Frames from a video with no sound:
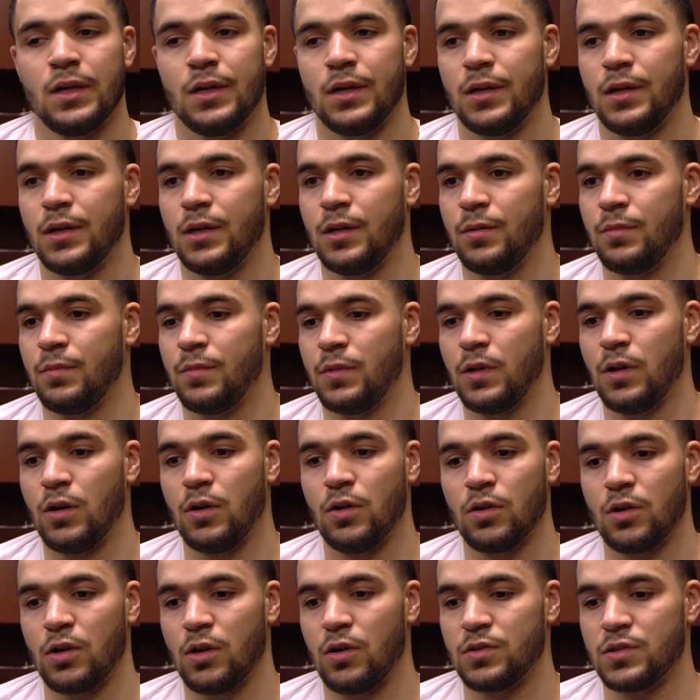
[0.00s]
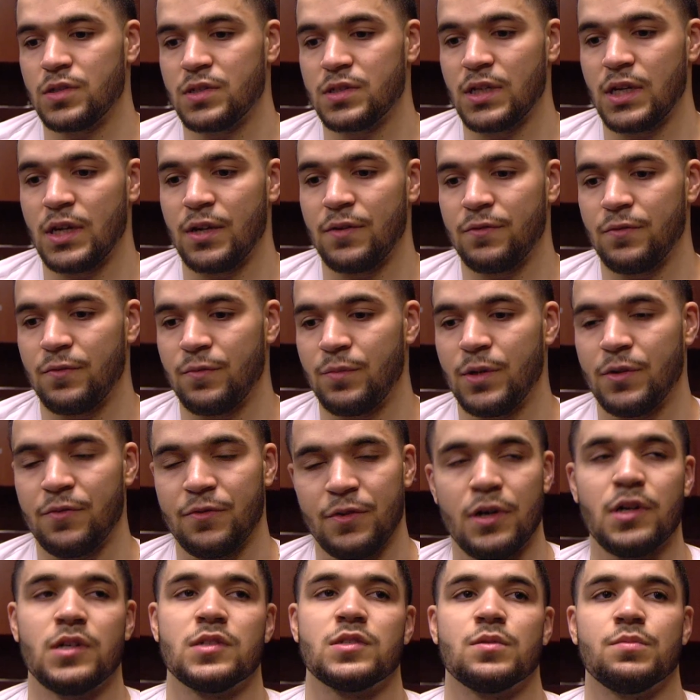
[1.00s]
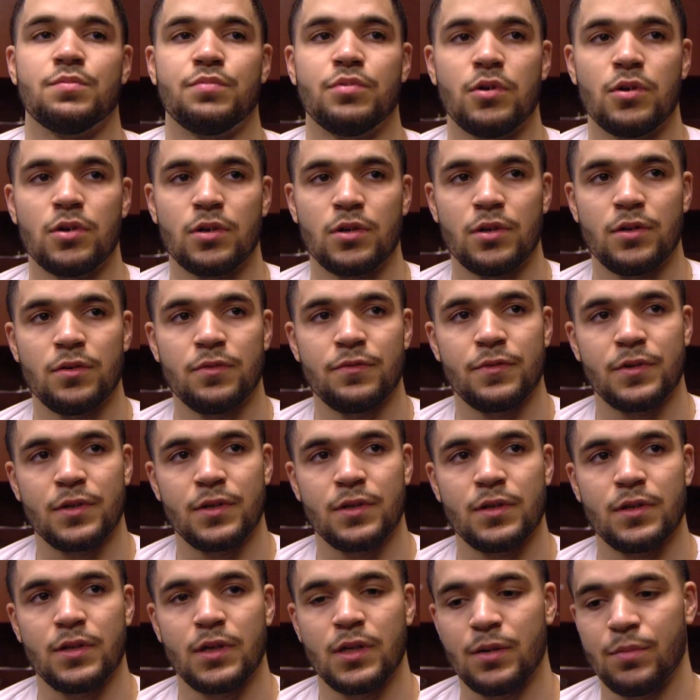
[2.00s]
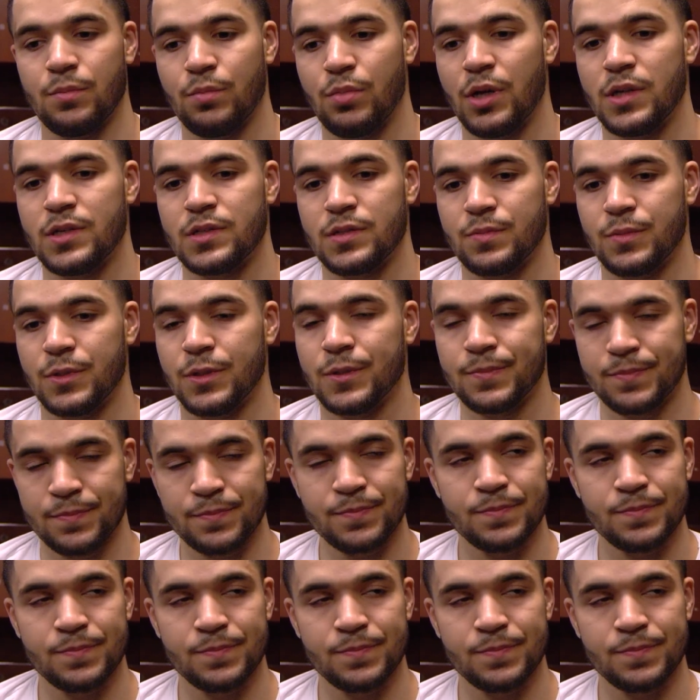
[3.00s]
and the whole coaching staff have been very supportive and embracing me.